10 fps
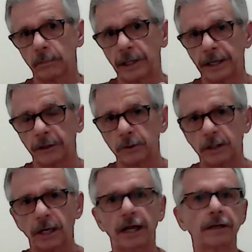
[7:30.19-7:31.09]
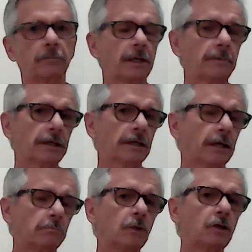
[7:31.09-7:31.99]
get outside, maybe
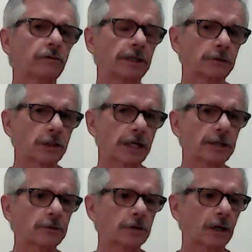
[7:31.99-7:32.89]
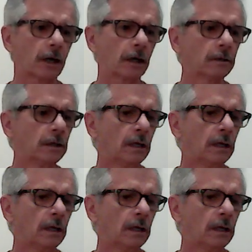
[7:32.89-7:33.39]
get moving, change our